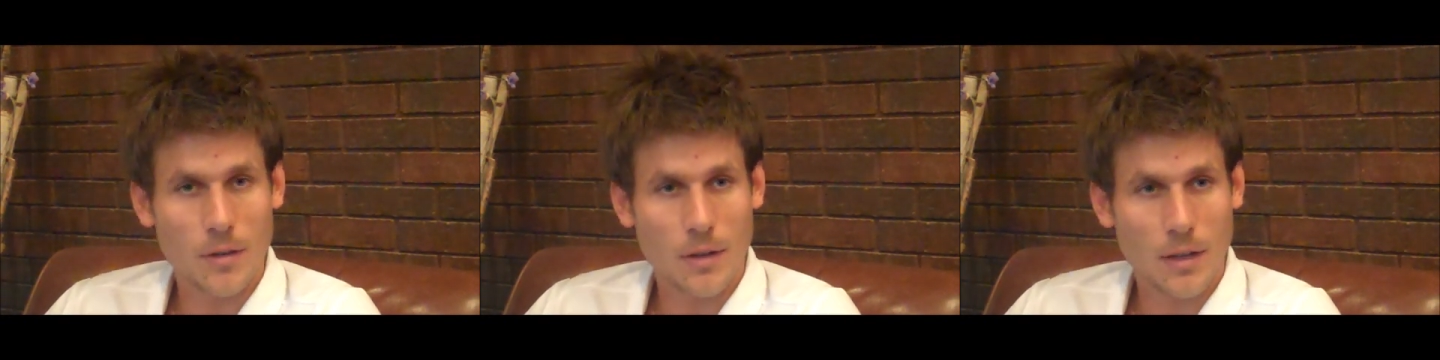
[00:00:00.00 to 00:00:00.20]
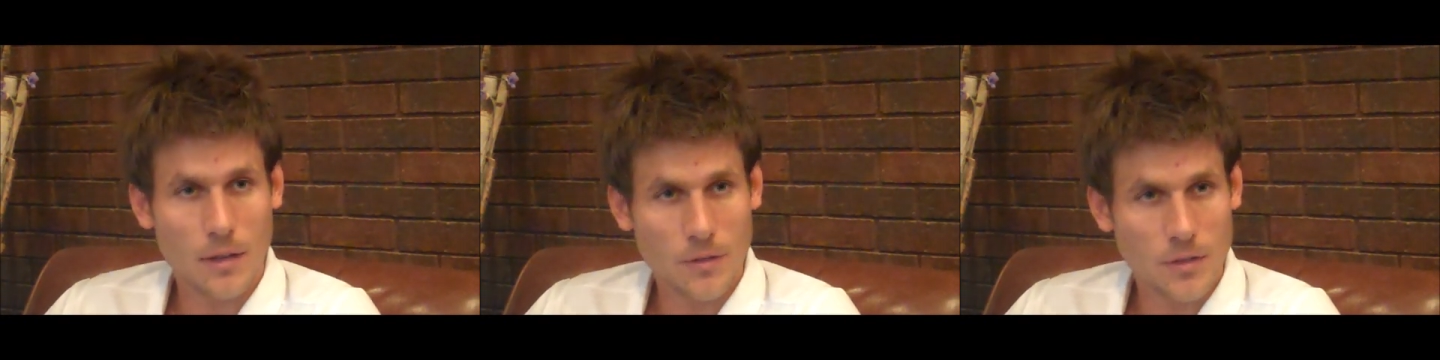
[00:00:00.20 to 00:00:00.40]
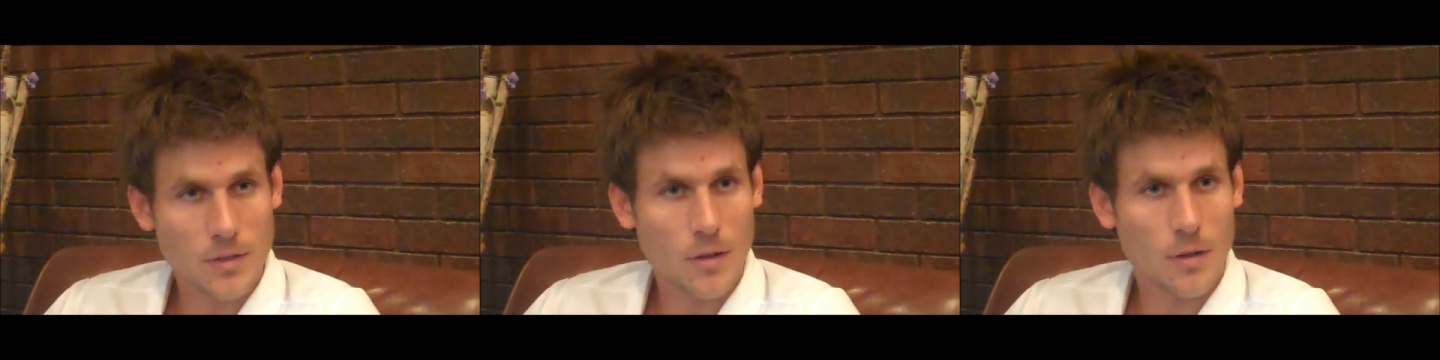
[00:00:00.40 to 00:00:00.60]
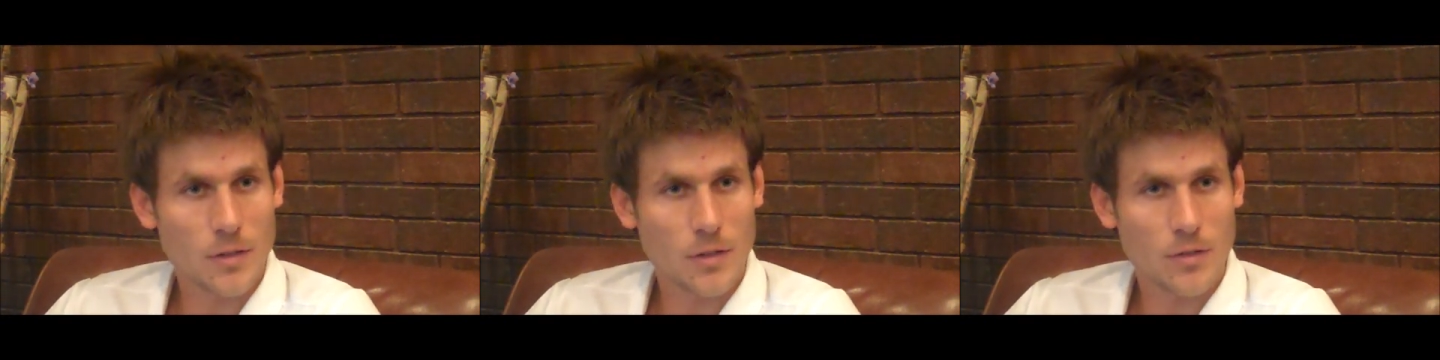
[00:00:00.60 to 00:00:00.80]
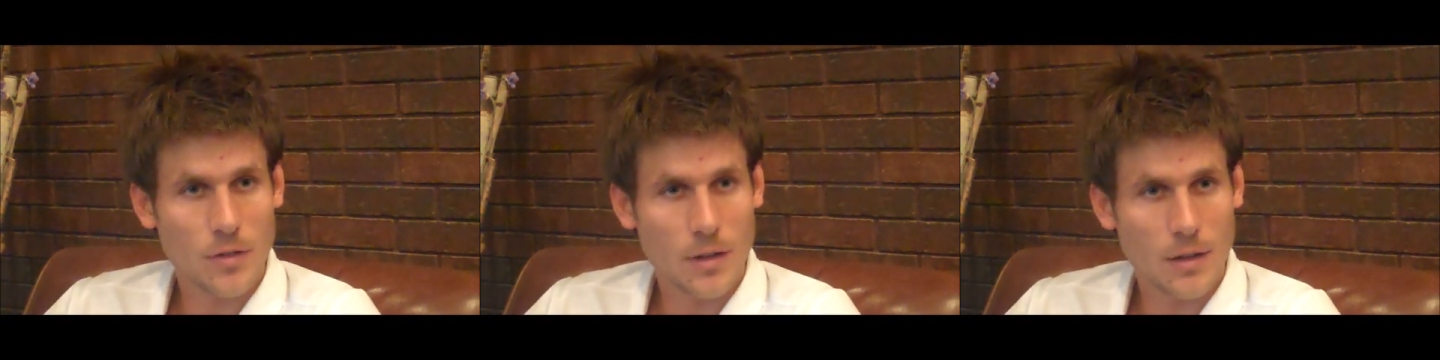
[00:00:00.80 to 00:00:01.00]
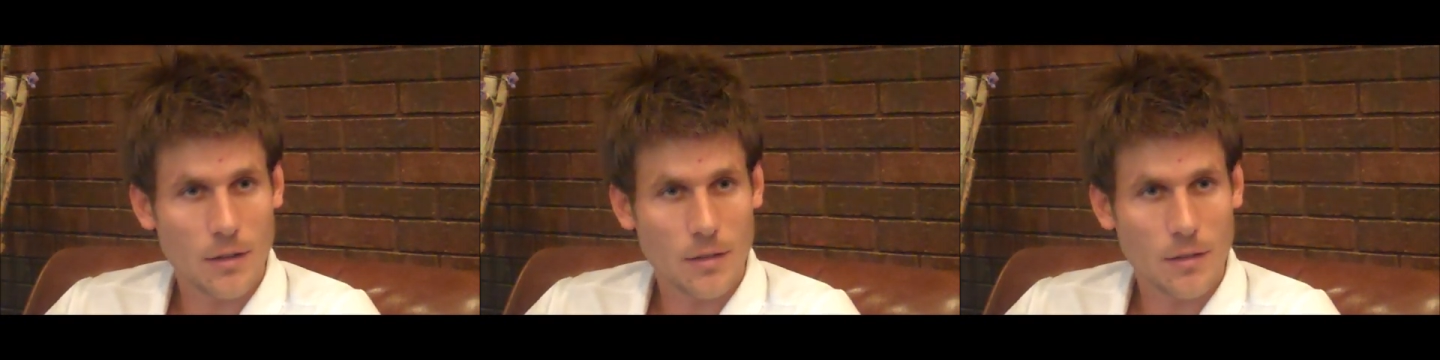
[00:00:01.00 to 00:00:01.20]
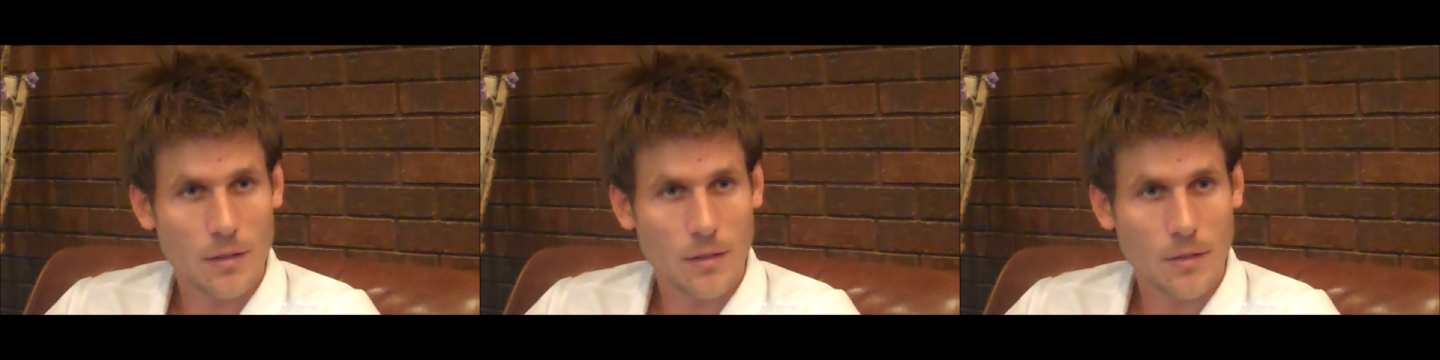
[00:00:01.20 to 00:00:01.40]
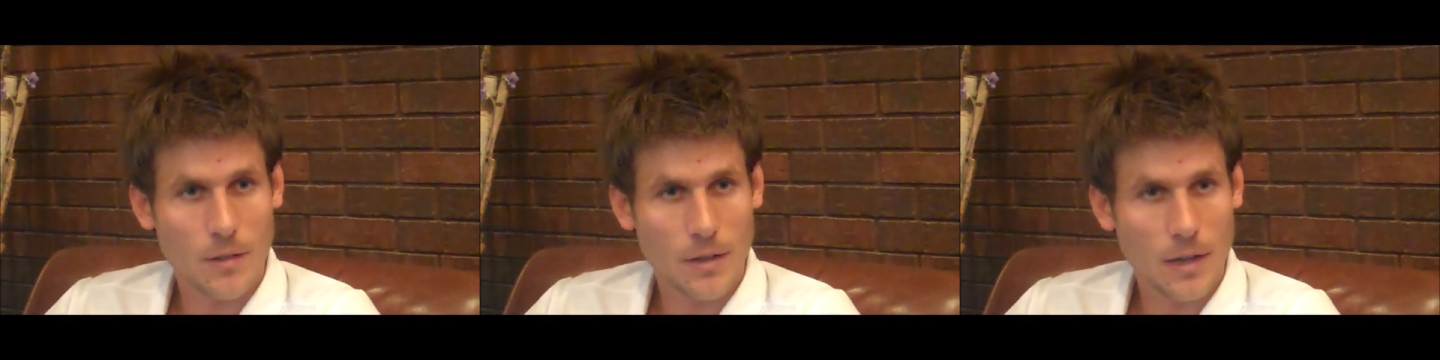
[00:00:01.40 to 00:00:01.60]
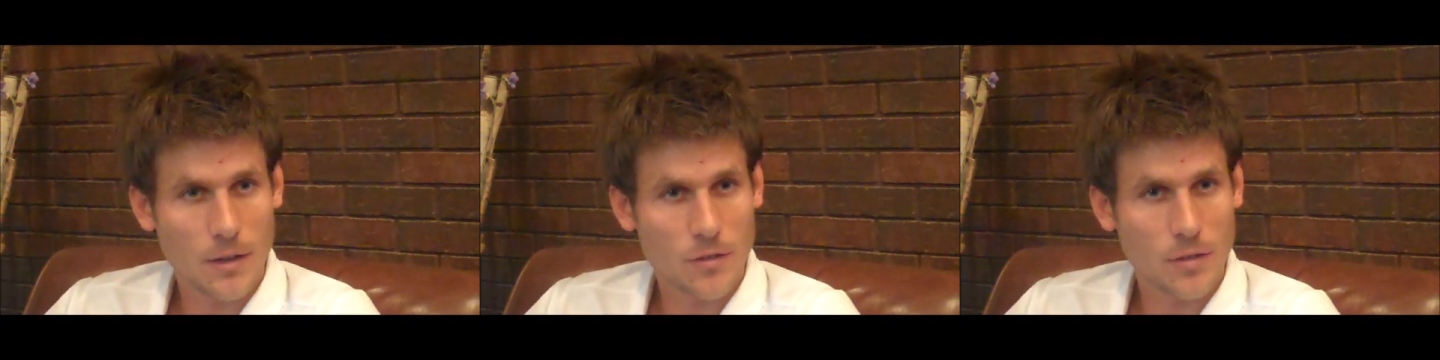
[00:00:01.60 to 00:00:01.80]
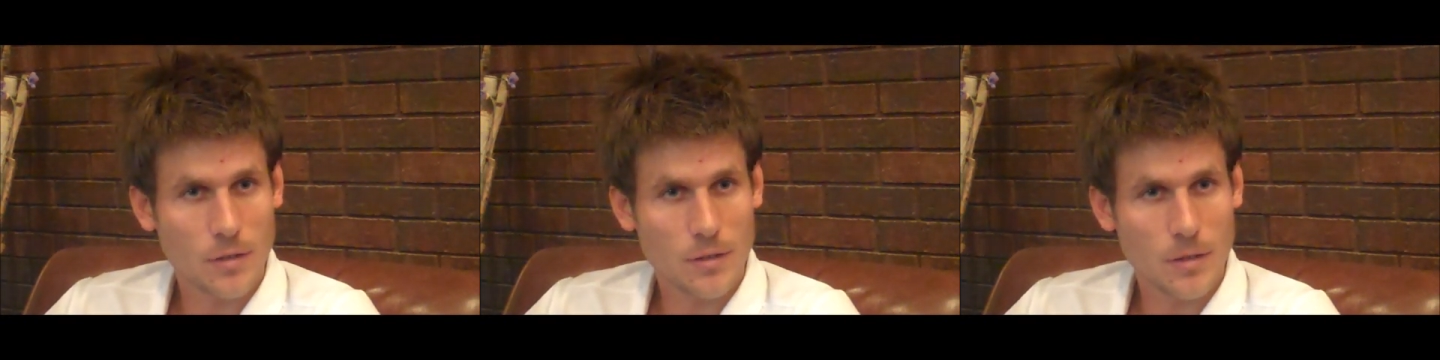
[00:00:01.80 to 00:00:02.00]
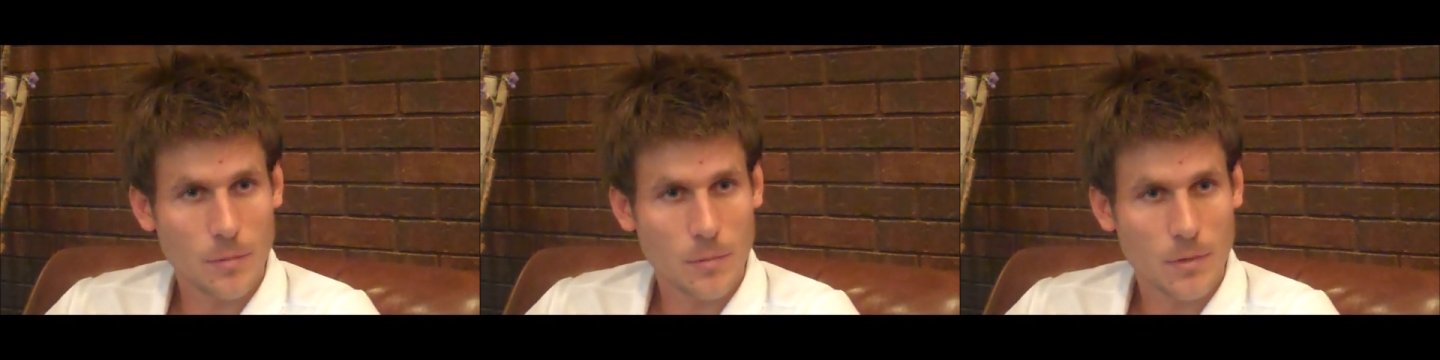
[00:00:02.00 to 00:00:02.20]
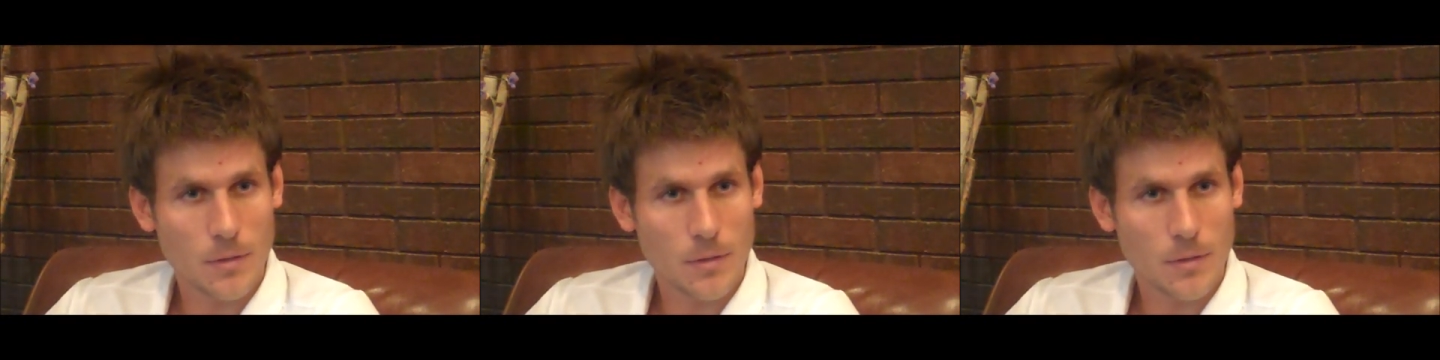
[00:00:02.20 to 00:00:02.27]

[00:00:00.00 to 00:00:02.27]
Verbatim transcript: and I can just concentrate uh, on the national team.